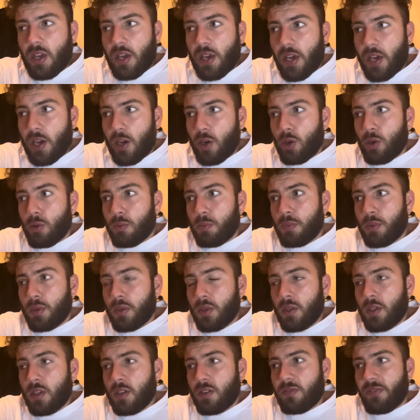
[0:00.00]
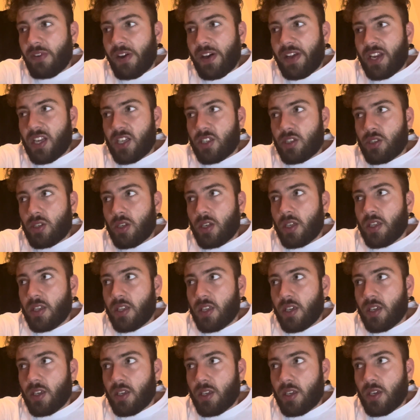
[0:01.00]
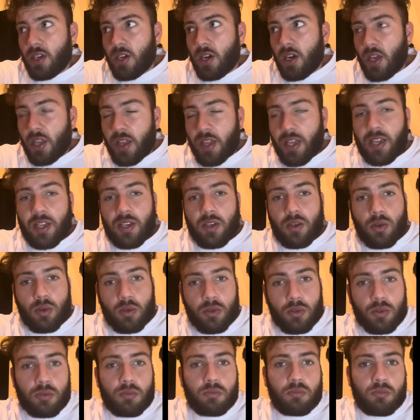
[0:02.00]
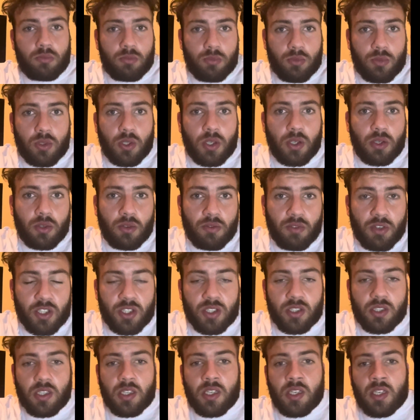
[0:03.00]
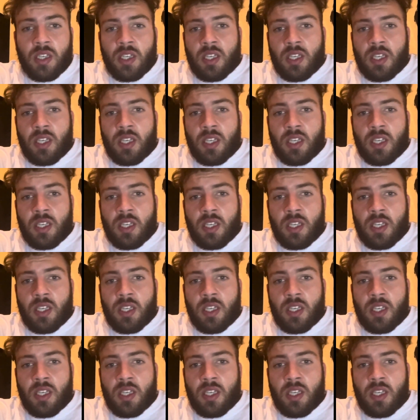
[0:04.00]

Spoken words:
help financially the athlete go to university.